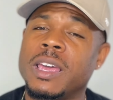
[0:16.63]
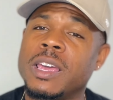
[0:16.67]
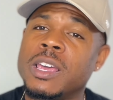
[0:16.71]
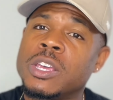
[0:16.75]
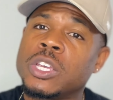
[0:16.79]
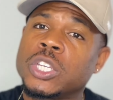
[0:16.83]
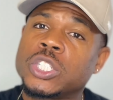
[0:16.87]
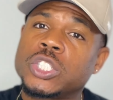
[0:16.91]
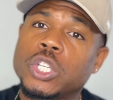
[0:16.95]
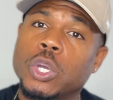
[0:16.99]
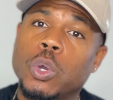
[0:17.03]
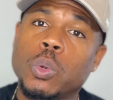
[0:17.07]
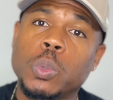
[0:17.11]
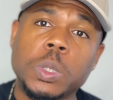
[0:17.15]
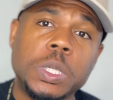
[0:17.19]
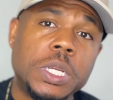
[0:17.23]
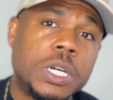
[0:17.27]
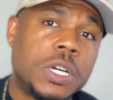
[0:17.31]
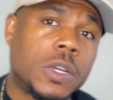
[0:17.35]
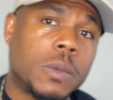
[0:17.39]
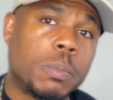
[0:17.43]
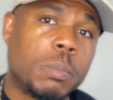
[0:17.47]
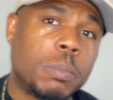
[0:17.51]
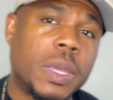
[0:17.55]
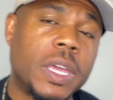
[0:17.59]
So
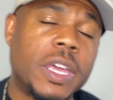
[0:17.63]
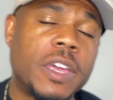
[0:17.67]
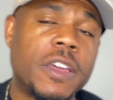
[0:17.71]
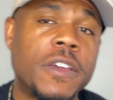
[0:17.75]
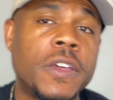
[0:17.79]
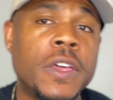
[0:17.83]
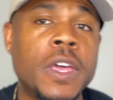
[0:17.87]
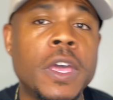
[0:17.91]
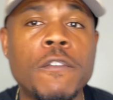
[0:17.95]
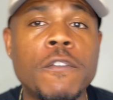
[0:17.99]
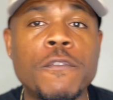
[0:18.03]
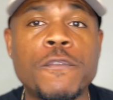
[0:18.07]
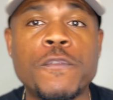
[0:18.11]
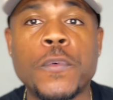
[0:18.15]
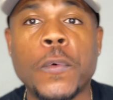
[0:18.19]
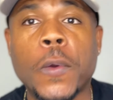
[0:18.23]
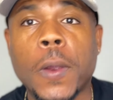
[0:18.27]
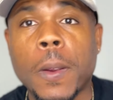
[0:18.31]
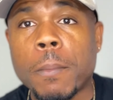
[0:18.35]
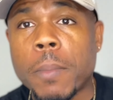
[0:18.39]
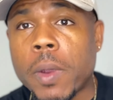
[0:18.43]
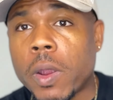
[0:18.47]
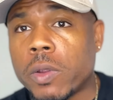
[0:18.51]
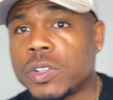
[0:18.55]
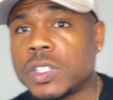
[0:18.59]
look, man, for
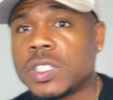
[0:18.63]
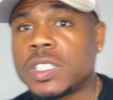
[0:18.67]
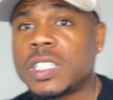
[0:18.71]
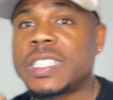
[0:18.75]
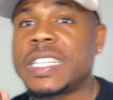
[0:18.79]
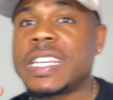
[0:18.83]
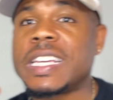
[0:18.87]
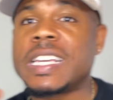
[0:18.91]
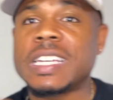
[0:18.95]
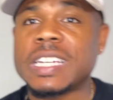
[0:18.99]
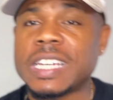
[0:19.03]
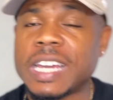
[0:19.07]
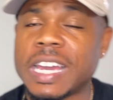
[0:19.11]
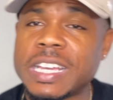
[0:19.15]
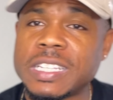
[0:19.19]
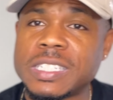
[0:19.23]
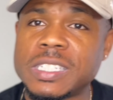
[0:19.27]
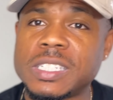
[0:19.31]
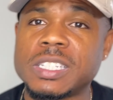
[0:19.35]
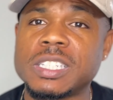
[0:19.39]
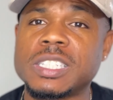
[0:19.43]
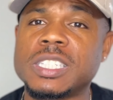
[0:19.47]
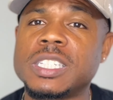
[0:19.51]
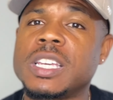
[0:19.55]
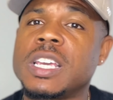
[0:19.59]
emergency
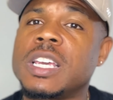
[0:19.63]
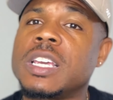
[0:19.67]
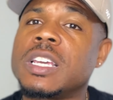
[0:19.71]
cases,